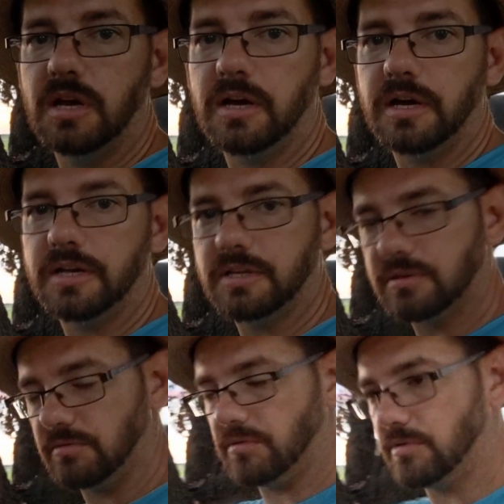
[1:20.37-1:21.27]

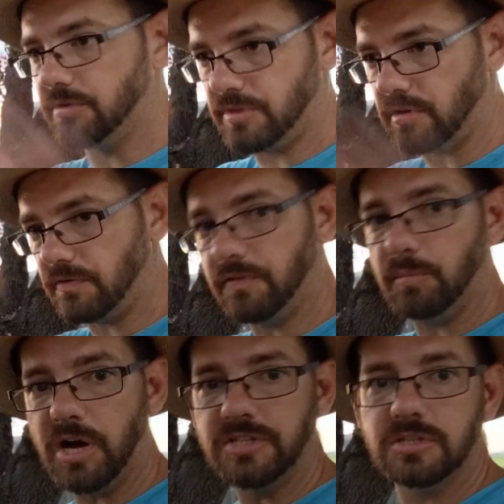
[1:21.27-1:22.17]
The
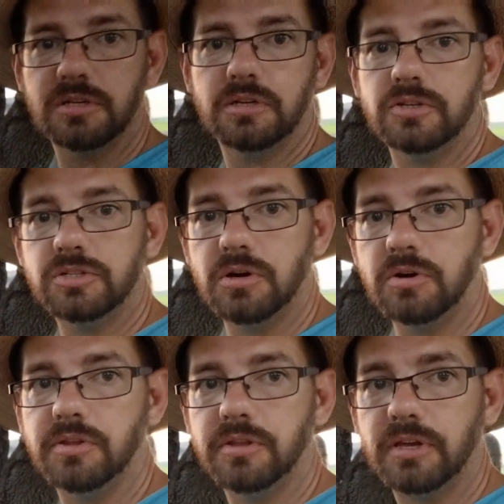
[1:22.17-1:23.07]
Famacha is
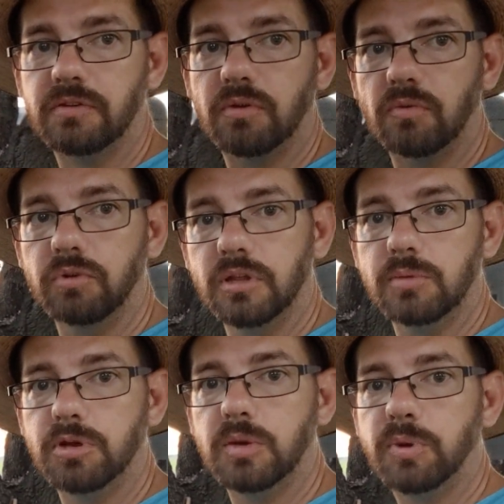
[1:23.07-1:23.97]
showing that they have a
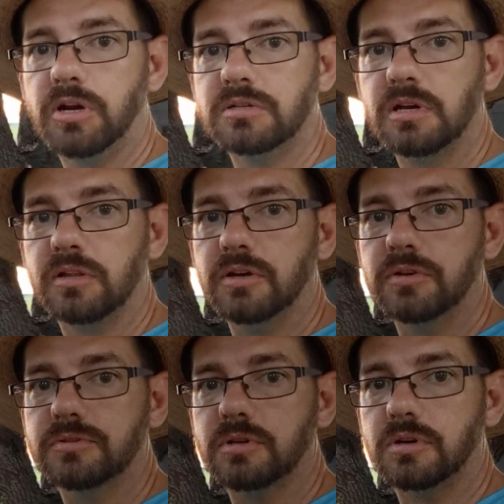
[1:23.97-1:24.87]
really big parasite load,